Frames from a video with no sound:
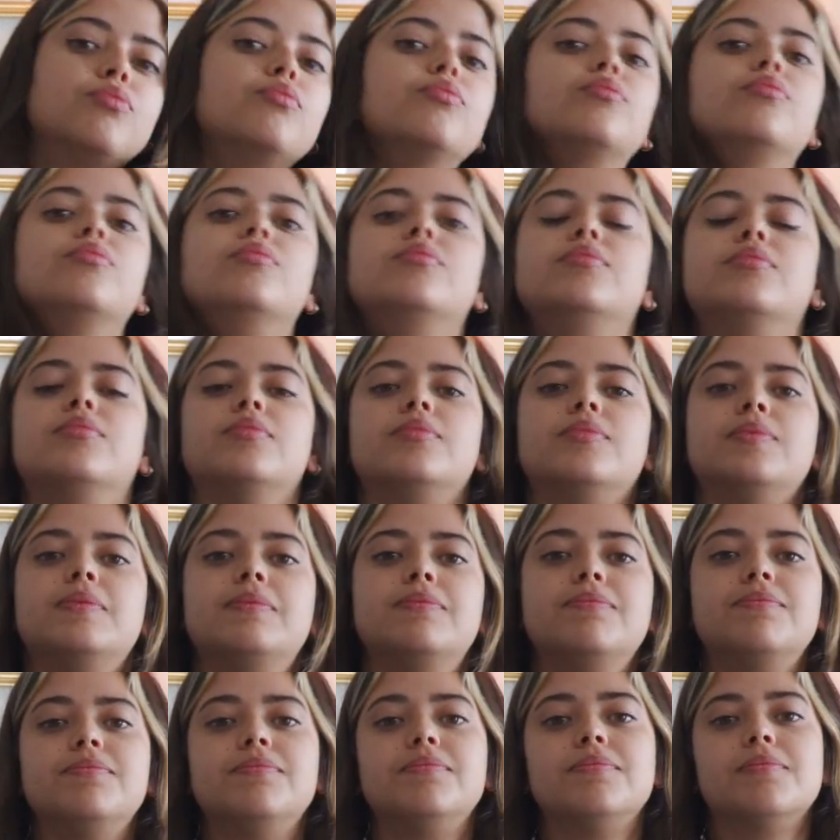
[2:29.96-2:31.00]

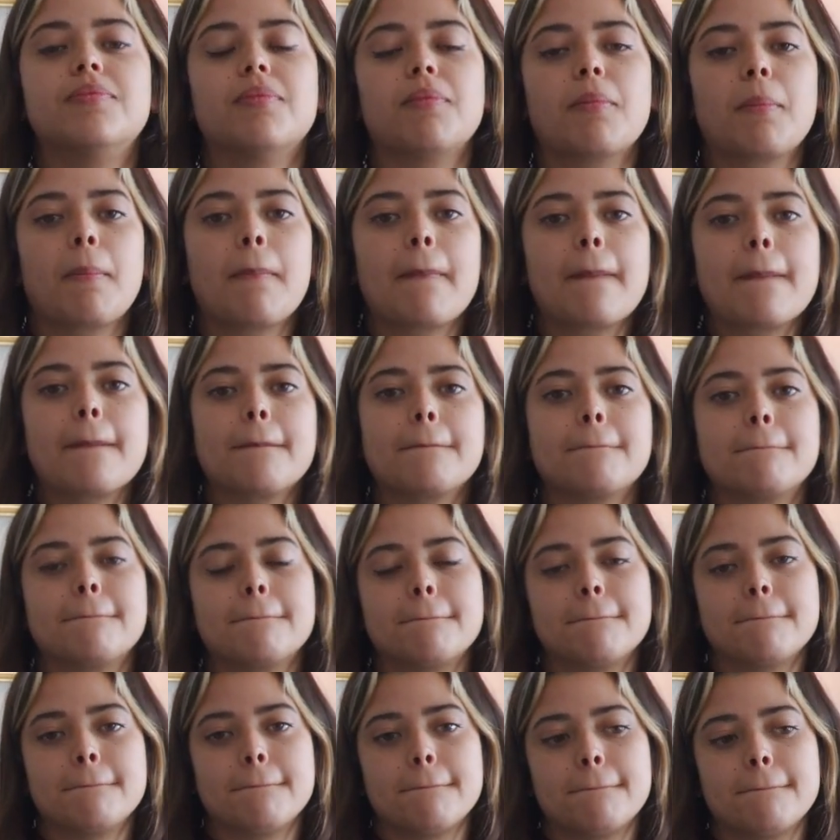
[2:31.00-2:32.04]

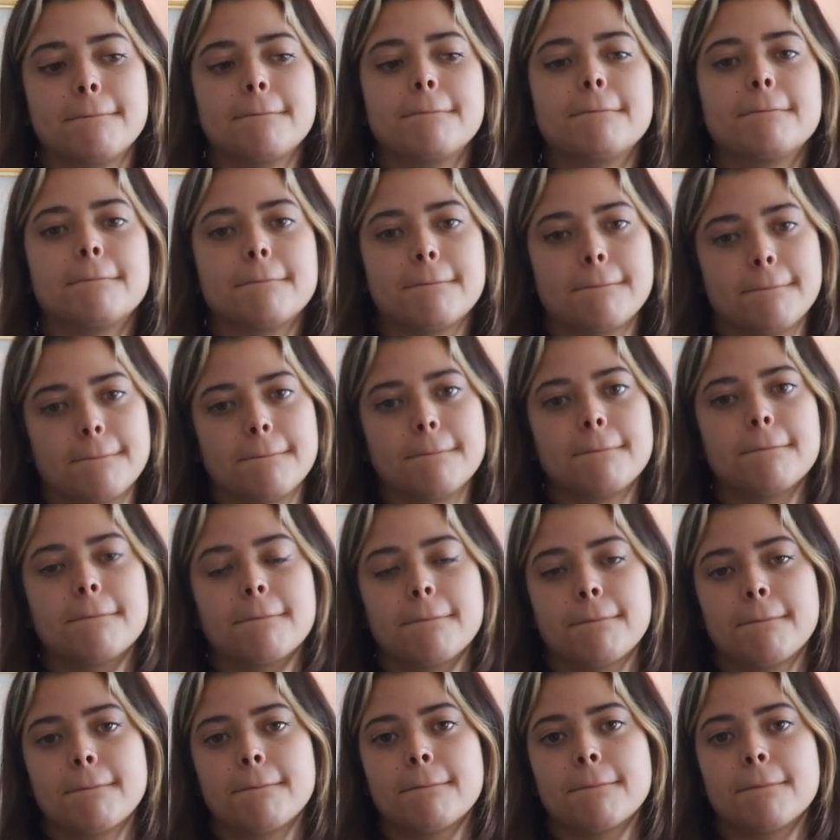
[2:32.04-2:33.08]

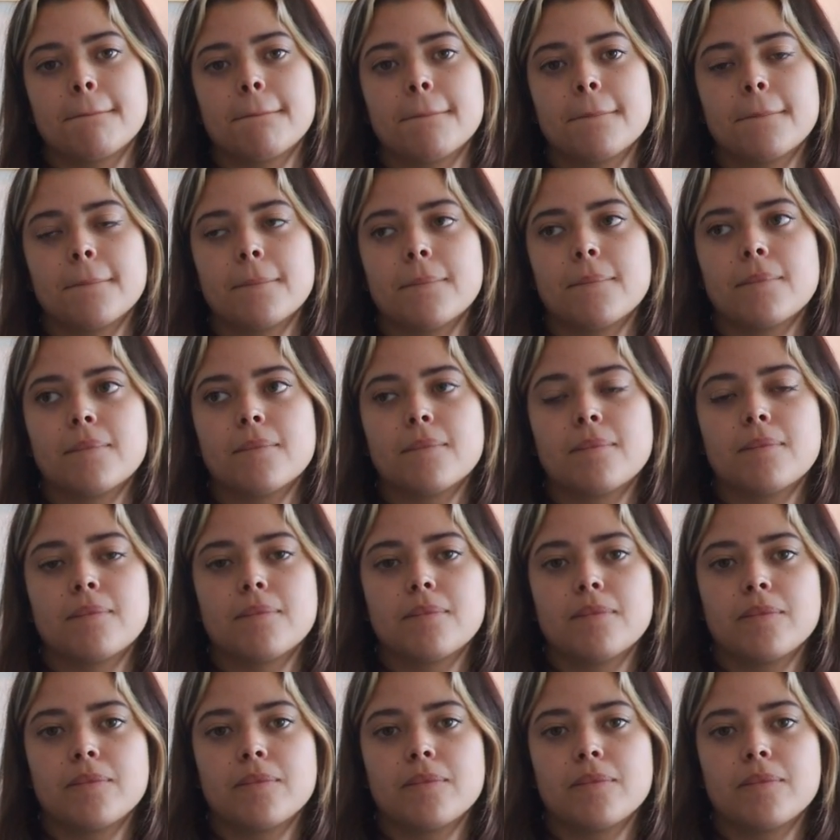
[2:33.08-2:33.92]
This person isn't speaking.